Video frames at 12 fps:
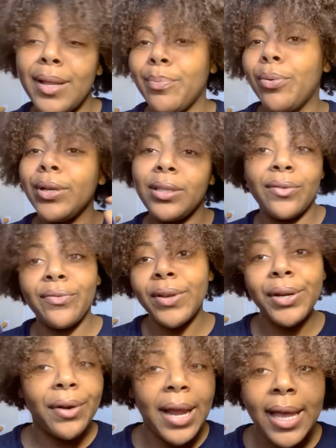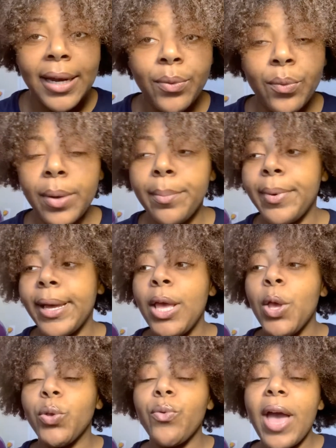point the finger at anyone, but
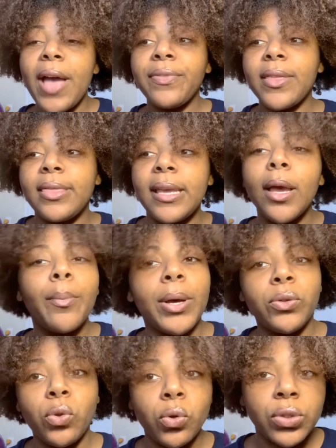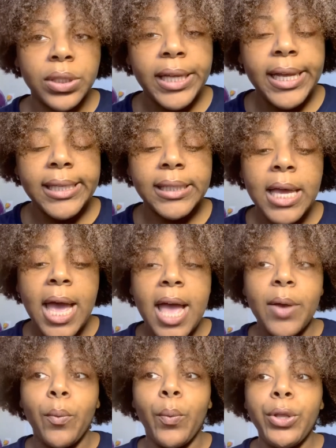you have to think about those things.
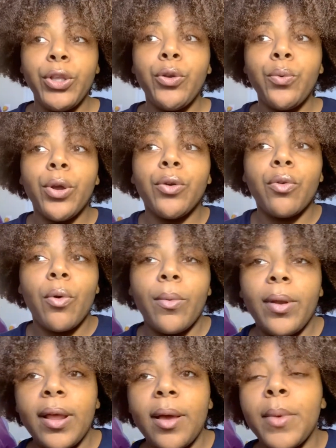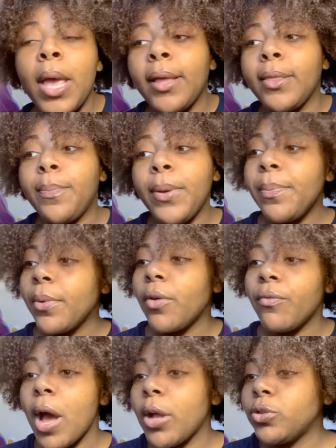When you were growing up, the people
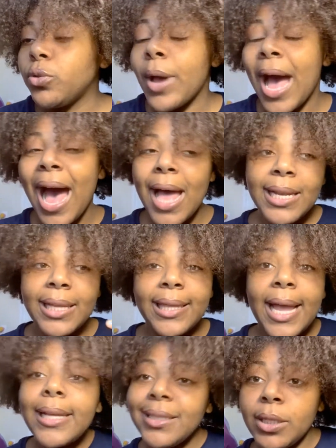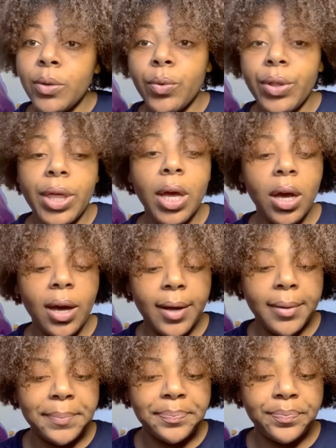around you, how did they deal with
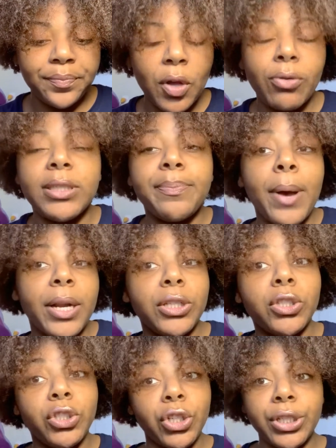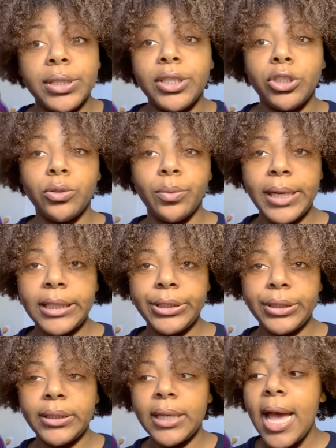responding to certain
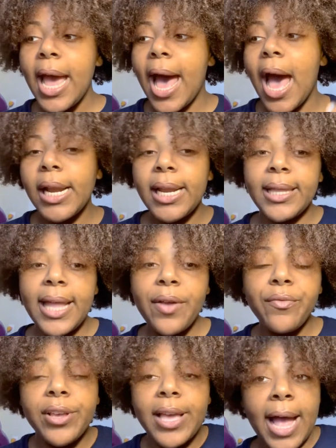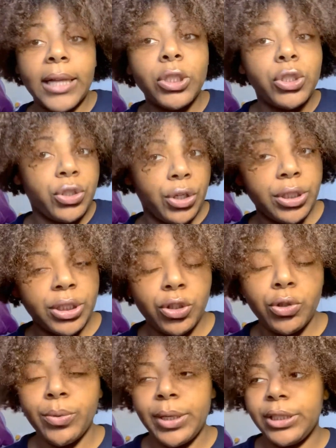situations? How did they react to certain
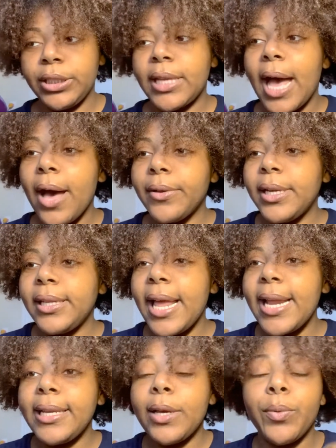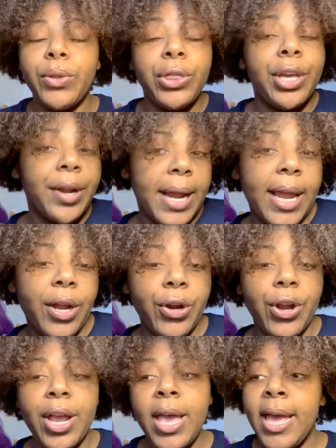situations? How did they deal with their
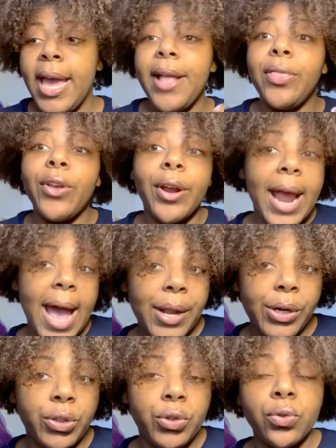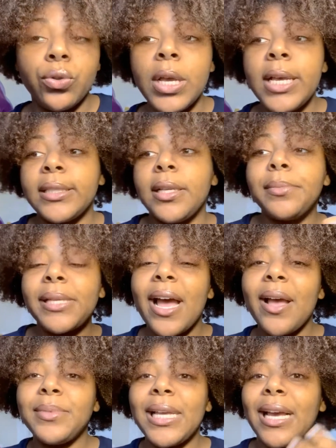anger and their attitude?
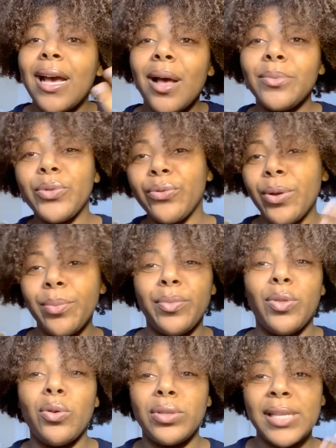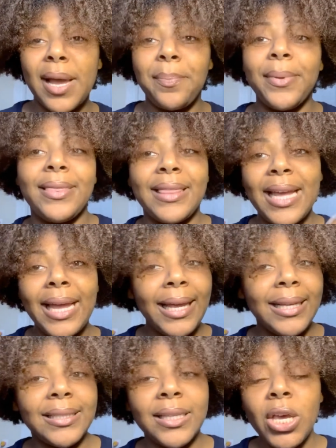Sometimes it comes from those type of
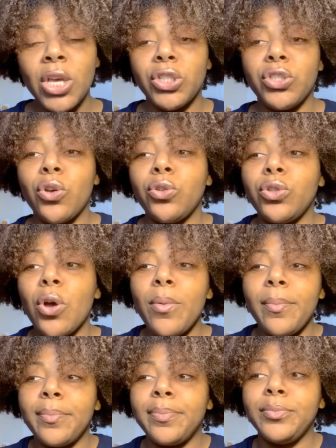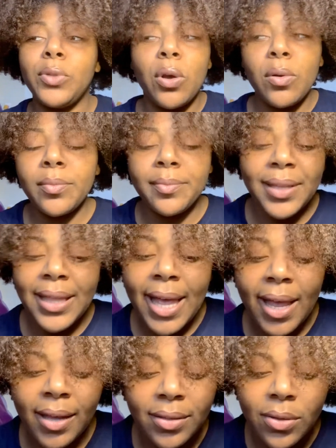things. So don't be
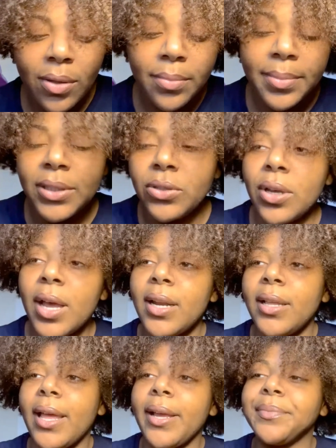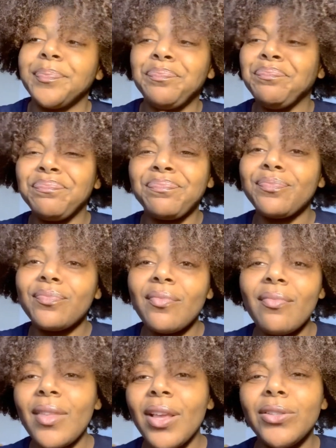trying to I
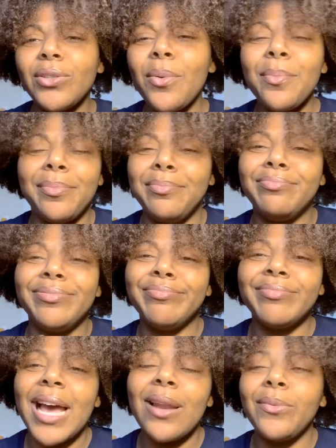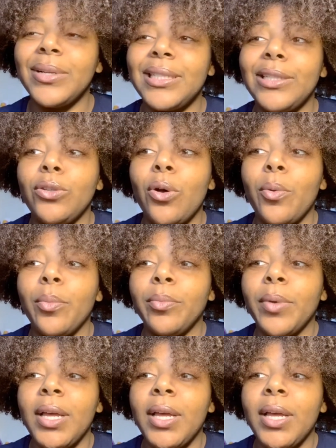don't want to say don't